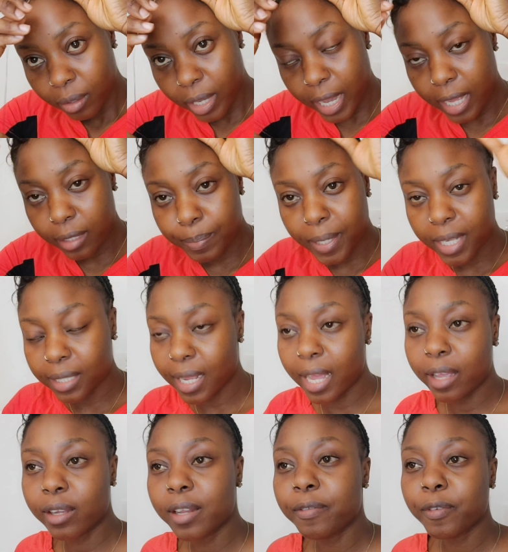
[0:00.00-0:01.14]
Okay, because I
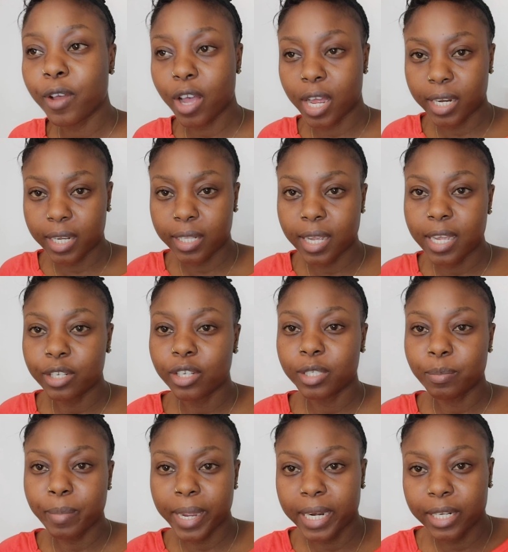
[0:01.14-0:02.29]
could have cut it and just
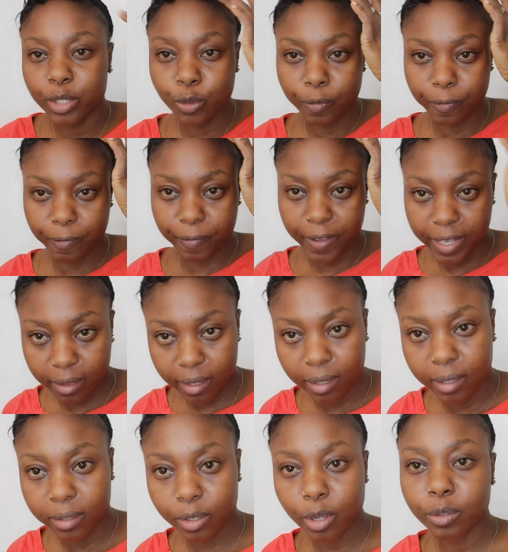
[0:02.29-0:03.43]
made it to fit
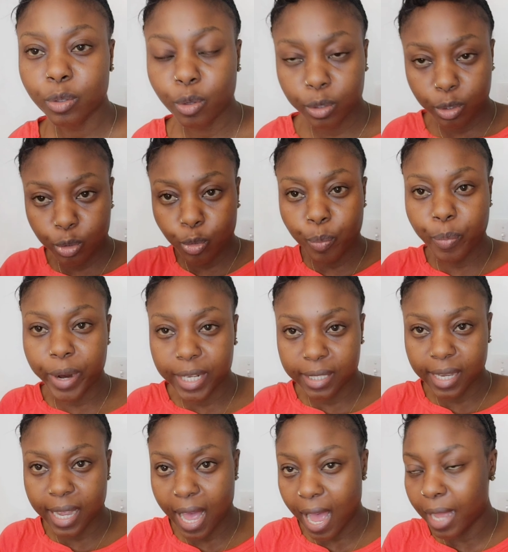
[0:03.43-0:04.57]
those two braids
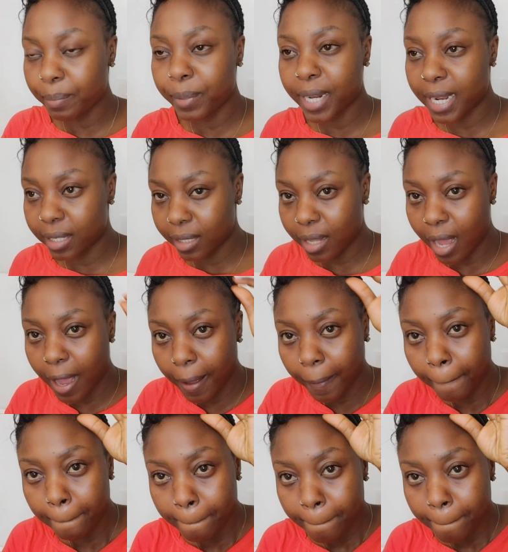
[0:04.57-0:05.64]
I had, but I did not.